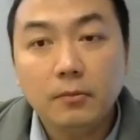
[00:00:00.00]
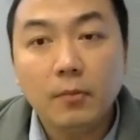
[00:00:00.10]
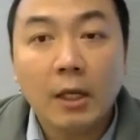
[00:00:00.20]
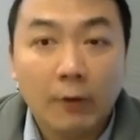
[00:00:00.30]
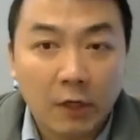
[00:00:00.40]

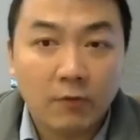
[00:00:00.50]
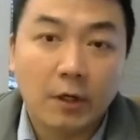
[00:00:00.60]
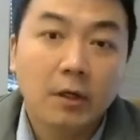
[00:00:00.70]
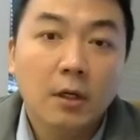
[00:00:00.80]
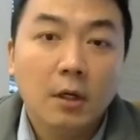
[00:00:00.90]

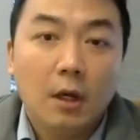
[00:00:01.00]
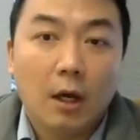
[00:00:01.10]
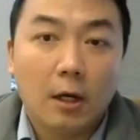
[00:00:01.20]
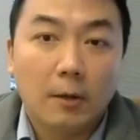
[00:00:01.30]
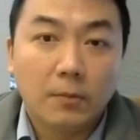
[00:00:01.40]
However,
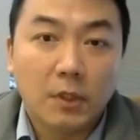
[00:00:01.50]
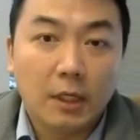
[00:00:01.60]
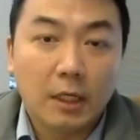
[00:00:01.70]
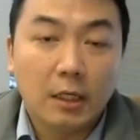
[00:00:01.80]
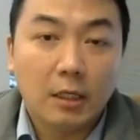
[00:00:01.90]

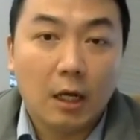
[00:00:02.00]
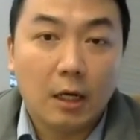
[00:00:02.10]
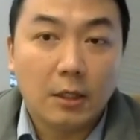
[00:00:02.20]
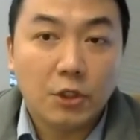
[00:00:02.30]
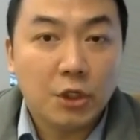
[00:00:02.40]

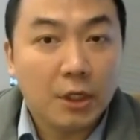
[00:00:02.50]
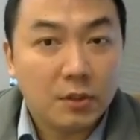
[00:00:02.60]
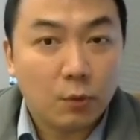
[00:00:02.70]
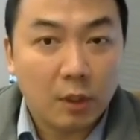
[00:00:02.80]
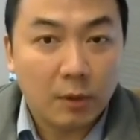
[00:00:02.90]
the genes were